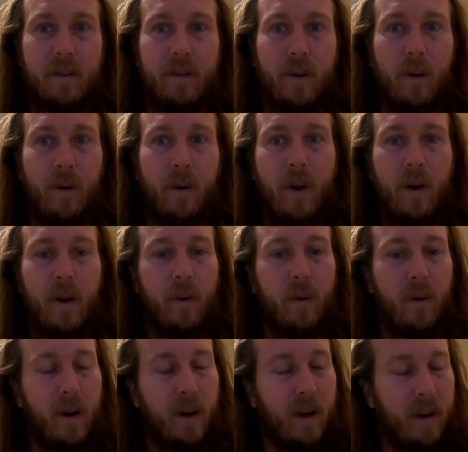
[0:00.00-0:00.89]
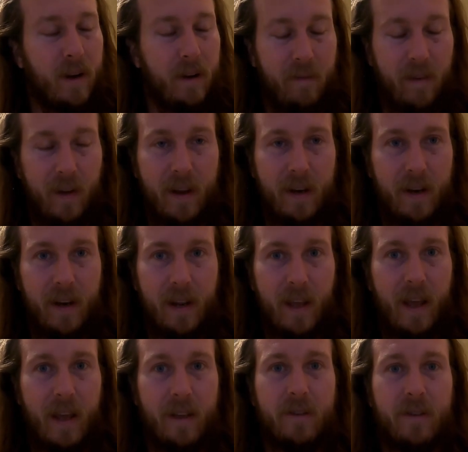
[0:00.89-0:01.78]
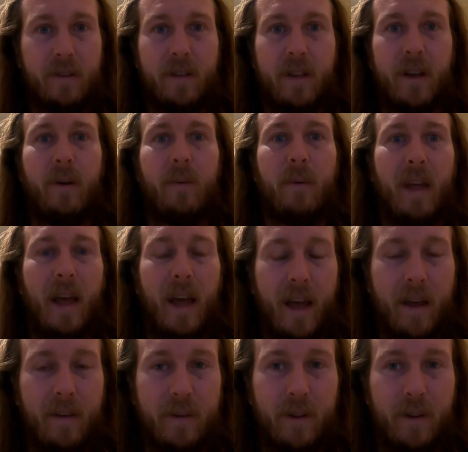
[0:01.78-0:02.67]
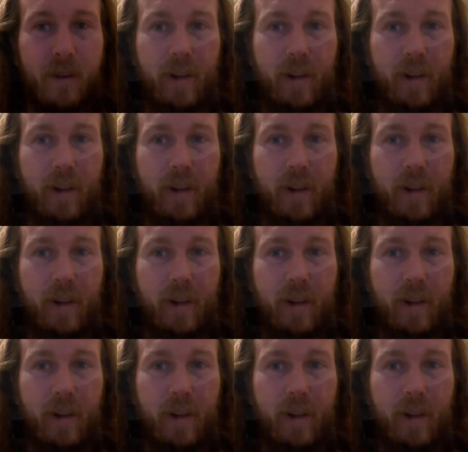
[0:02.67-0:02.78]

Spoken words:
so we're not going to find any answers there. We have to